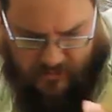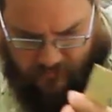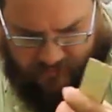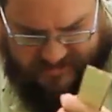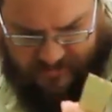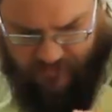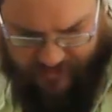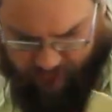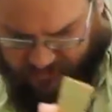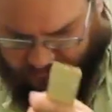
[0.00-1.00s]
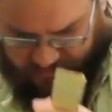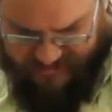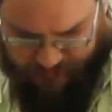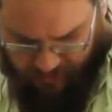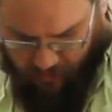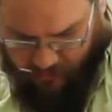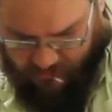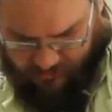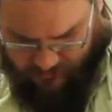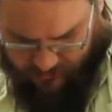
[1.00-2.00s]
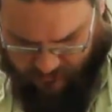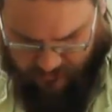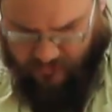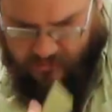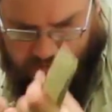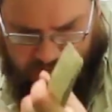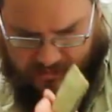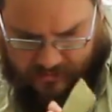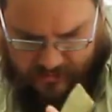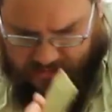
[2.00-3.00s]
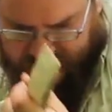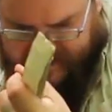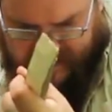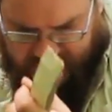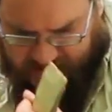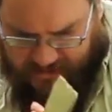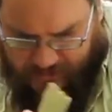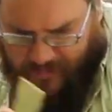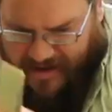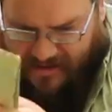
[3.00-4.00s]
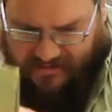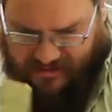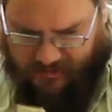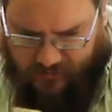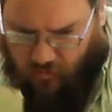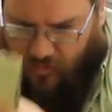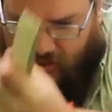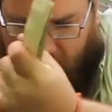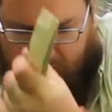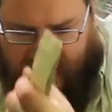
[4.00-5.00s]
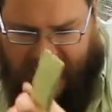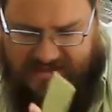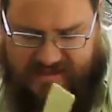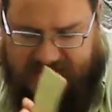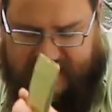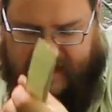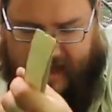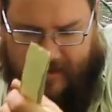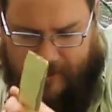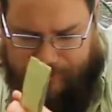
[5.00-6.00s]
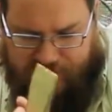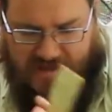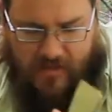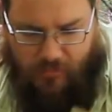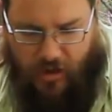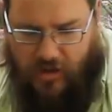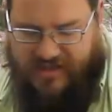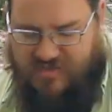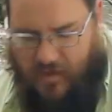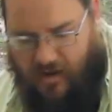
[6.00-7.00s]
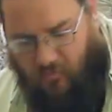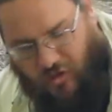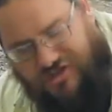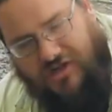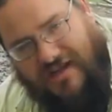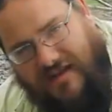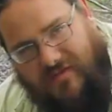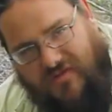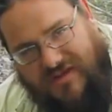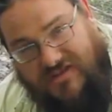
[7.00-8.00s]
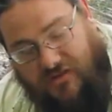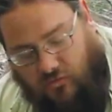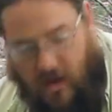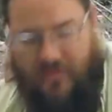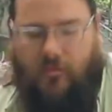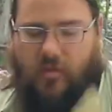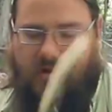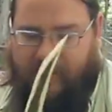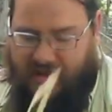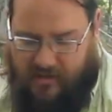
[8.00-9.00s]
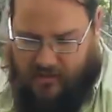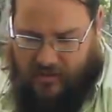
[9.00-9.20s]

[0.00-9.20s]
The reason I want to get rid of all this bark is to make it a little bit more long lasting, because again, bark is where moisture can get in between and start to rot the wood a bit.